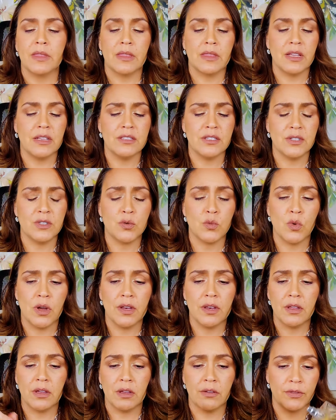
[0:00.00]
This is
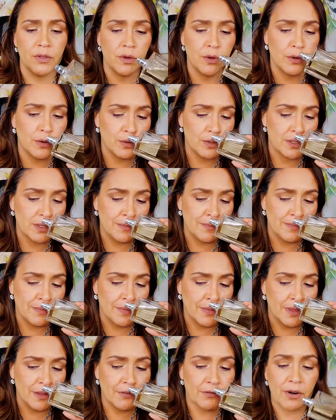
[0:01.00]
one of those
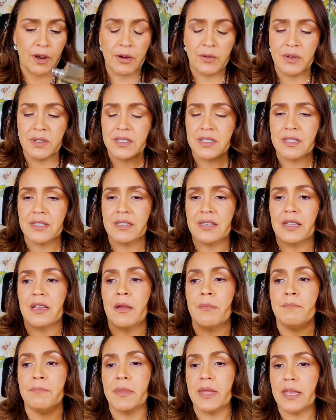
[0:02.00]
fragrances that
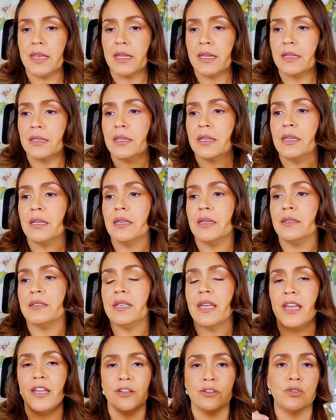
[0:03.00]
immediately
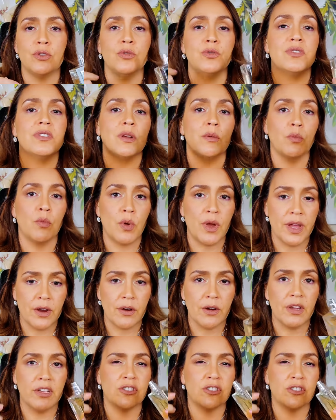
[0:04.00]
takes you somewhere.